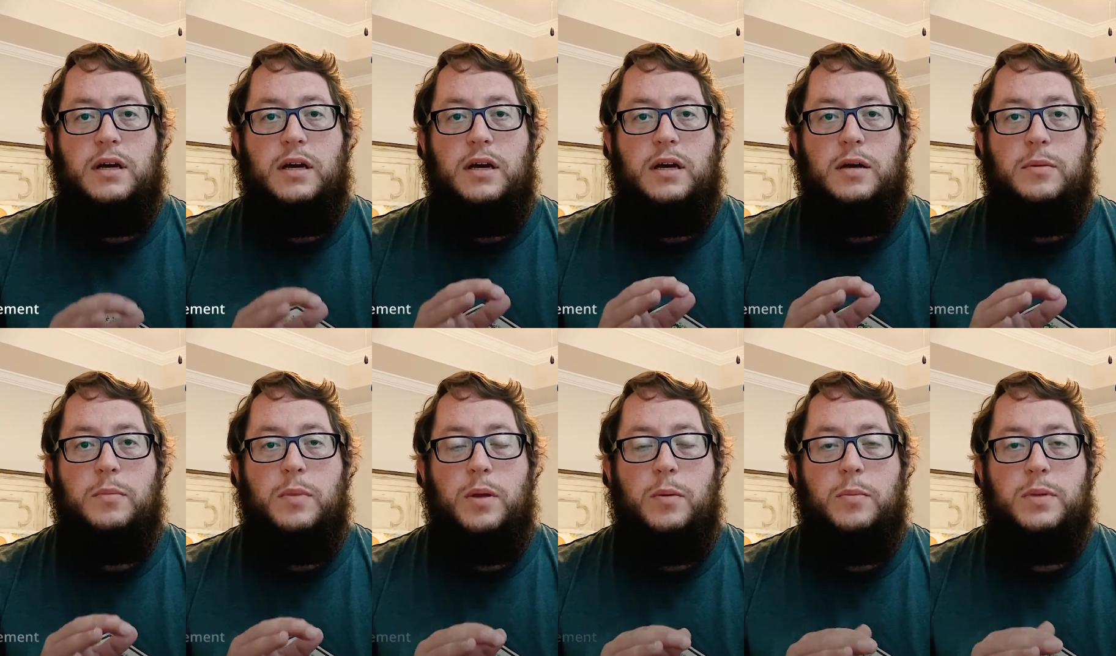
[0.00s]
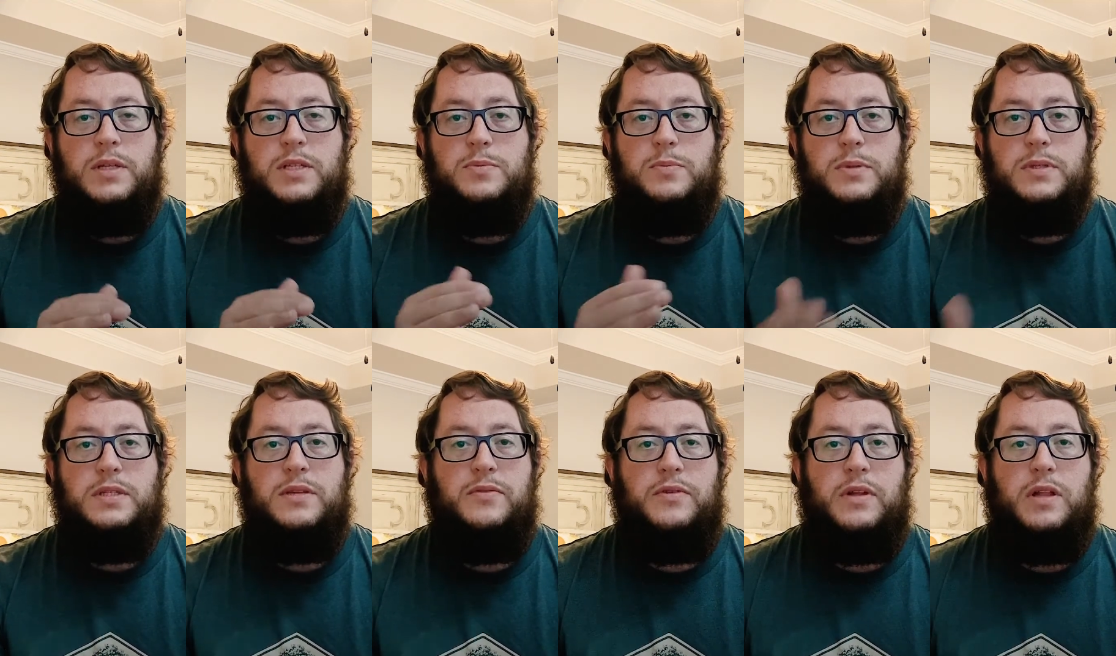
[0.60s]
um, but
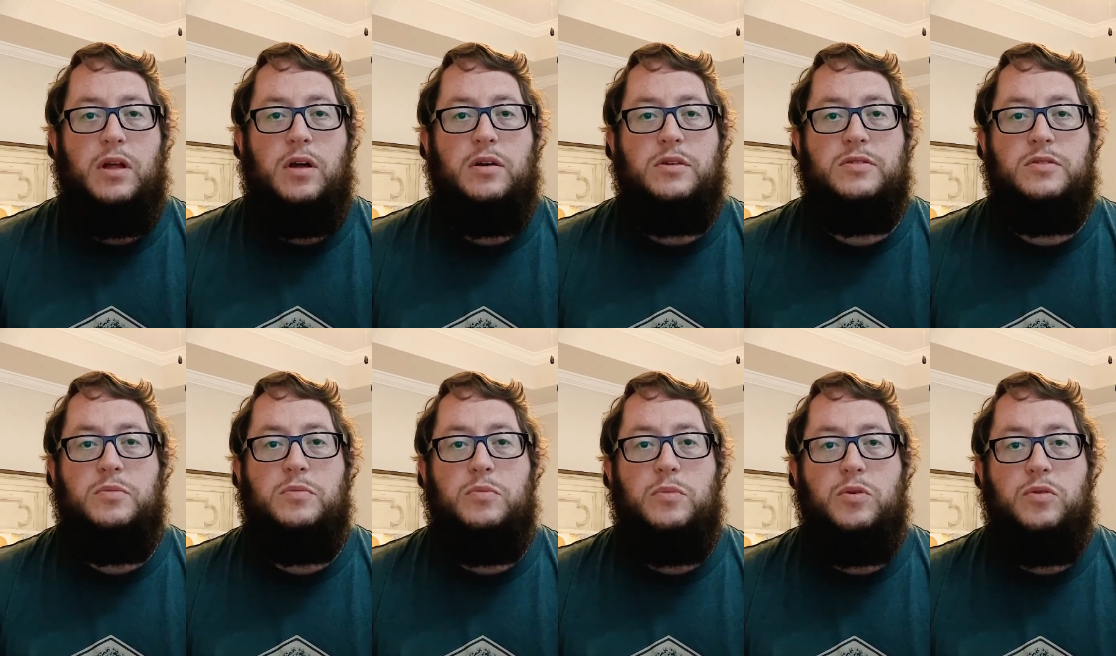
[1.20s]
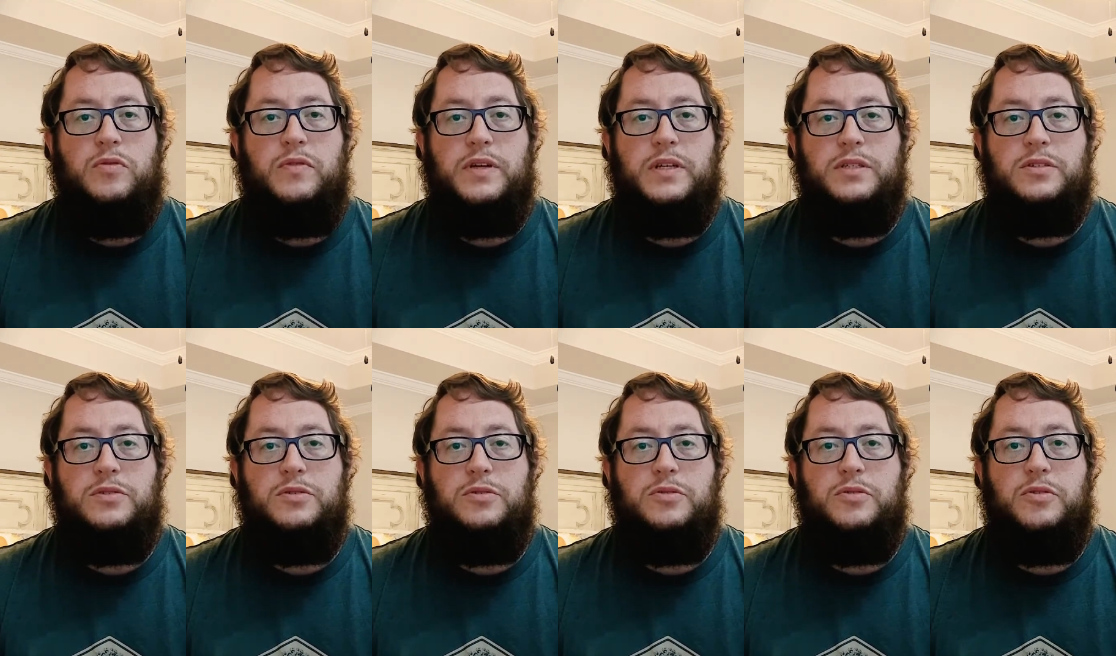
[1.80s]
specifically also move
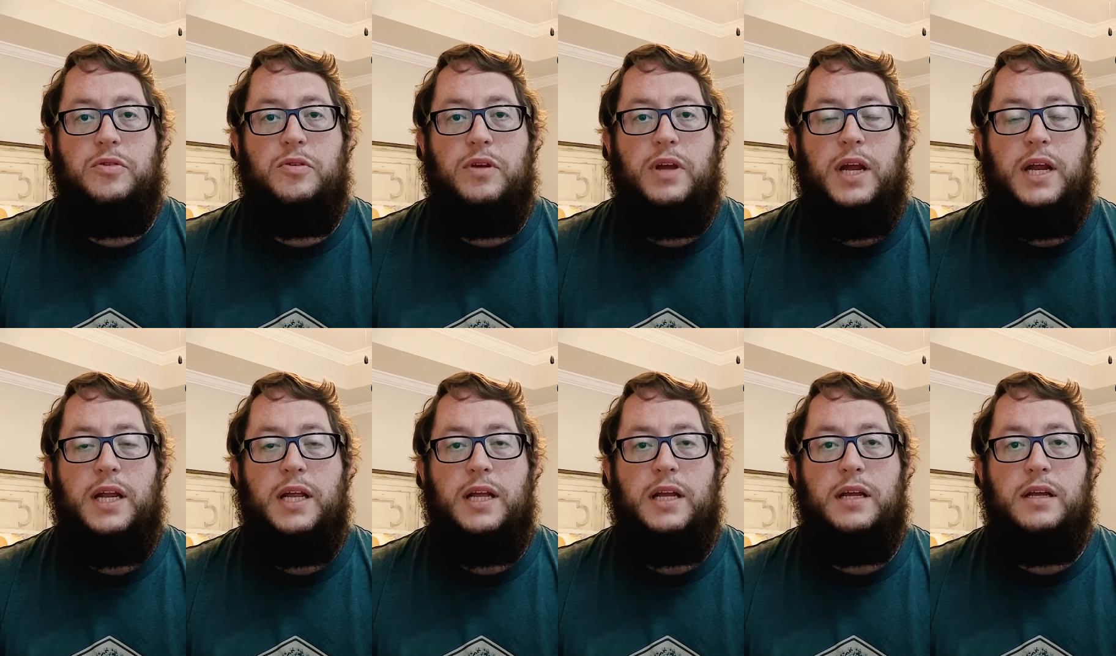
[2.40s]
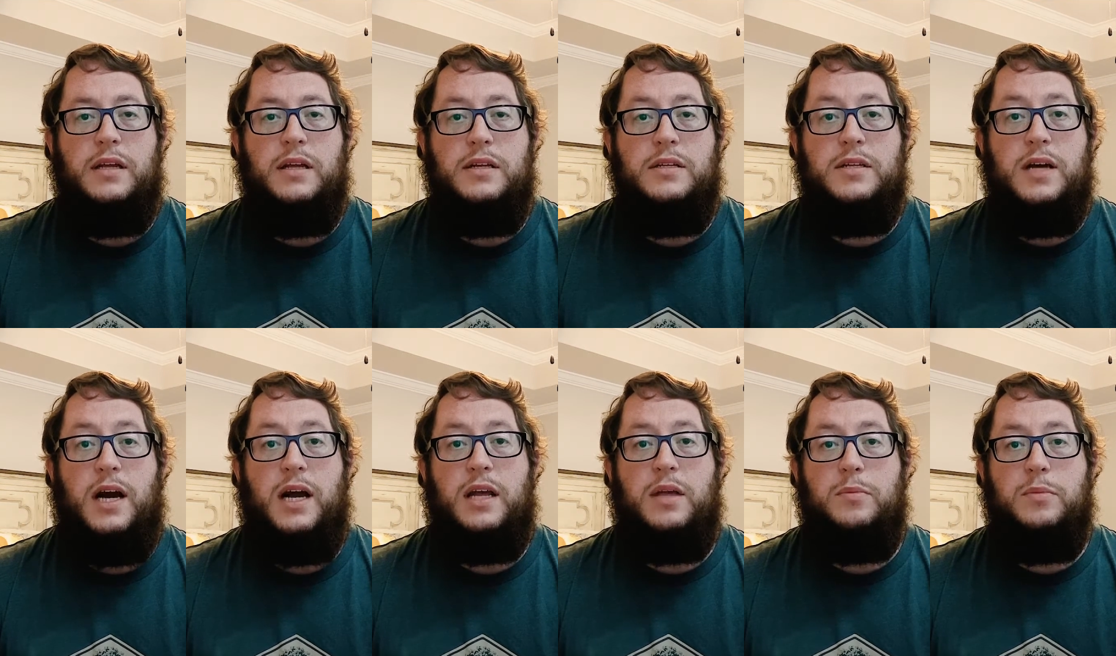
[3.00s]
into creating
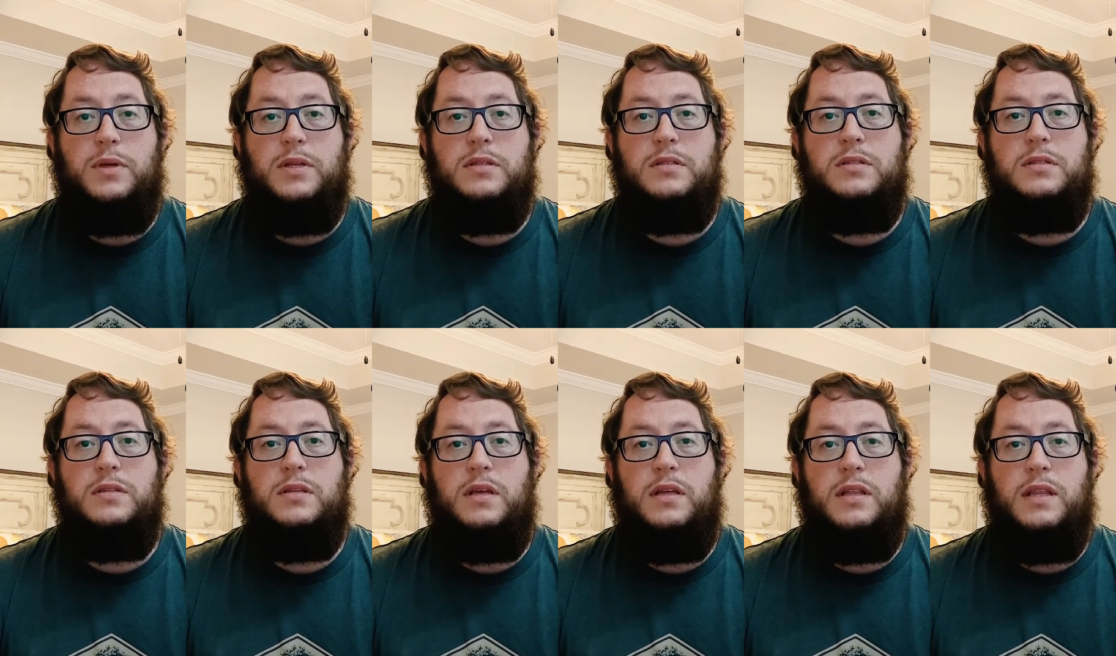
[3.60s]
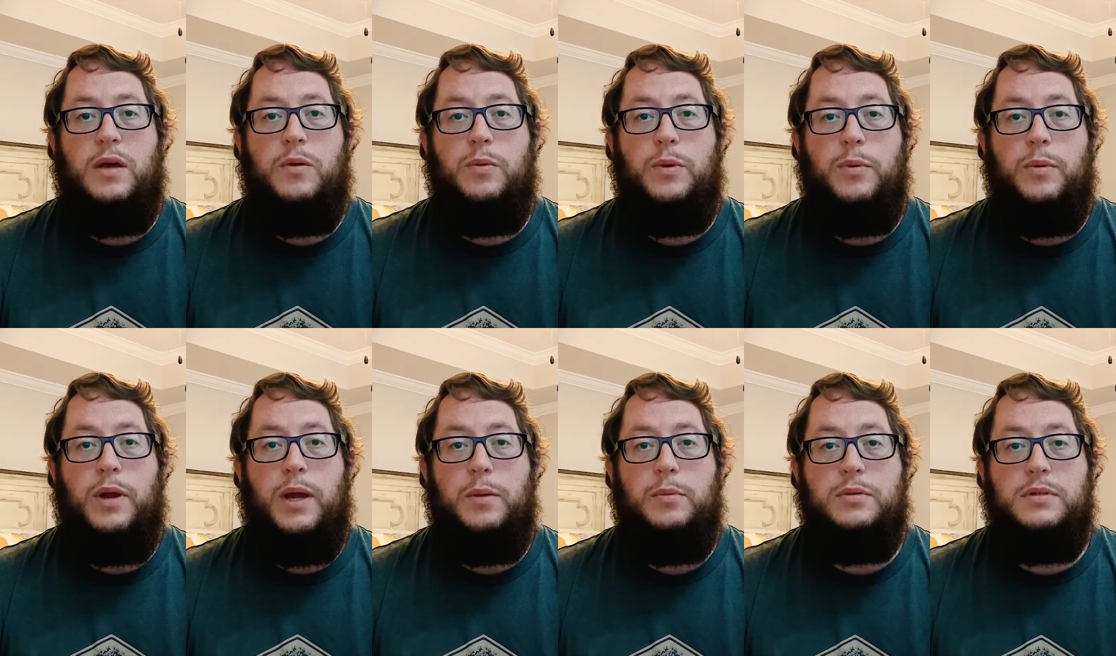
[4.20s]
documents that we
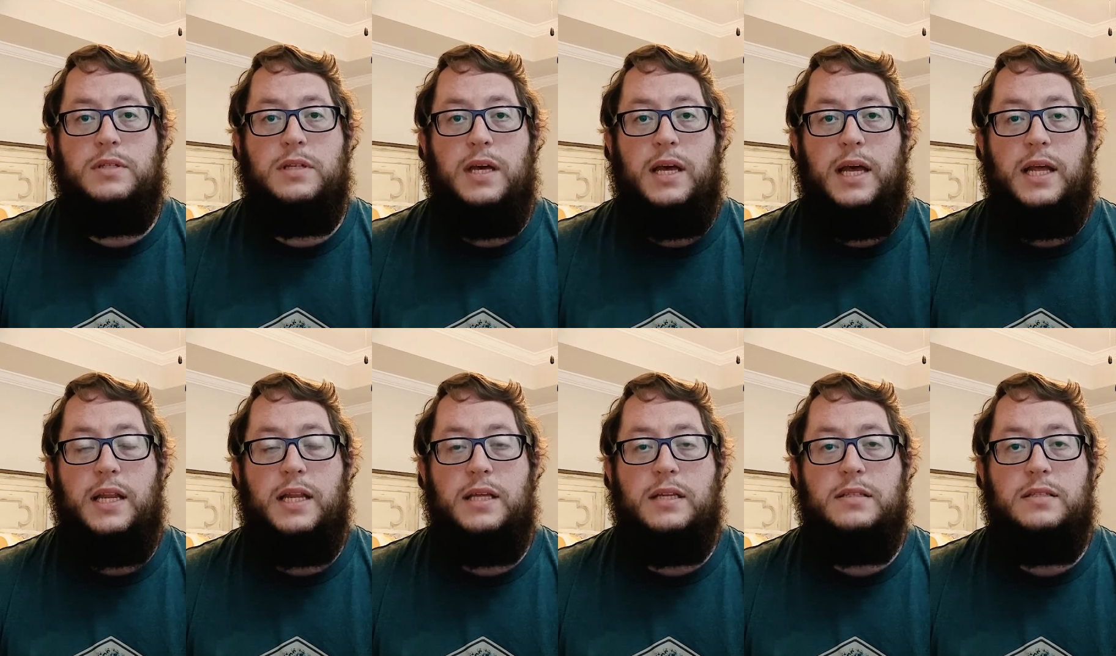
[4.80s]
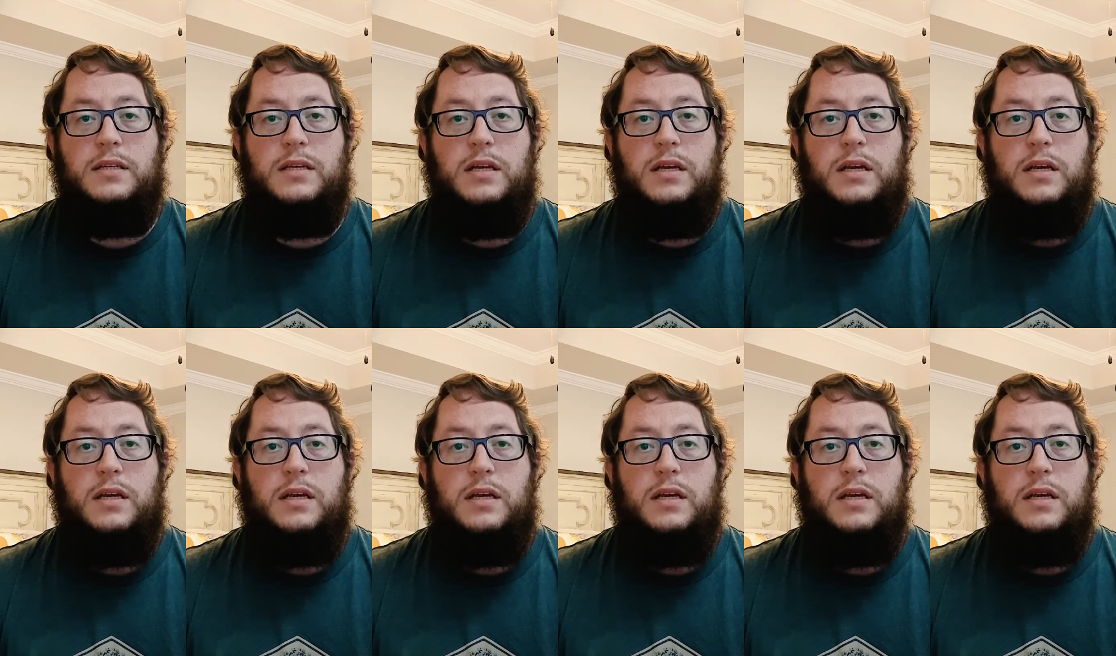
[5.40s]
were able to edit